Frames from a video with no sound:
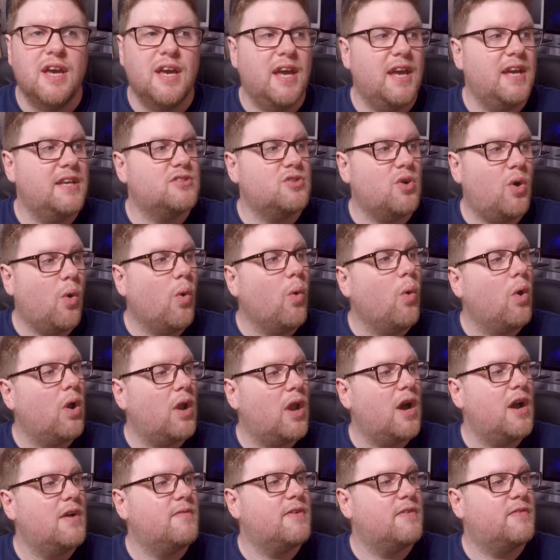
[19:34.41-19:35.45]
is all
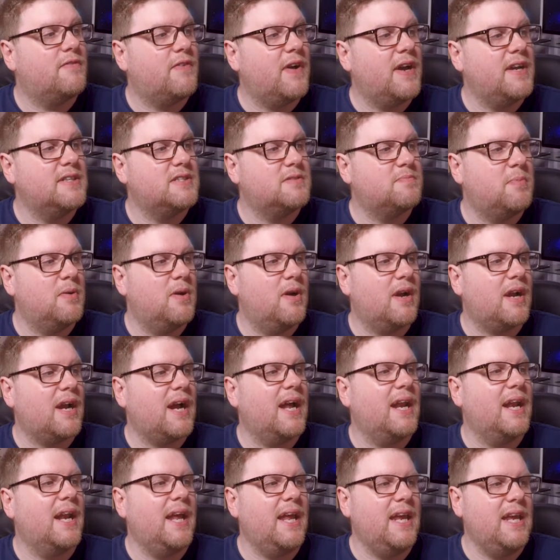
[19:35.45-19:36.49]
over Facebook
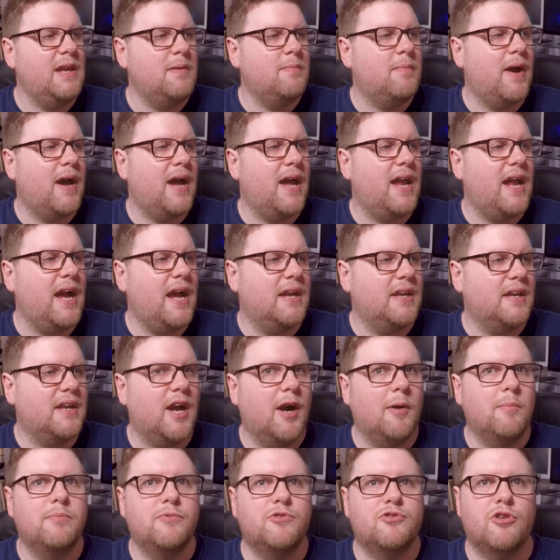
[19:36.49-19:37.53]
and eBay and
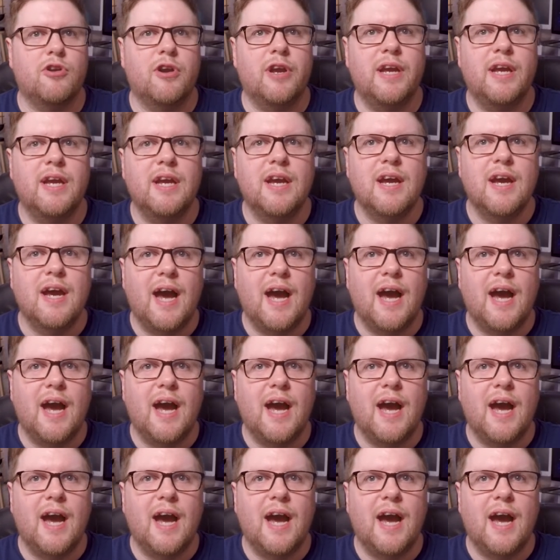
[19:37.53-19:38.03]
Gumtree,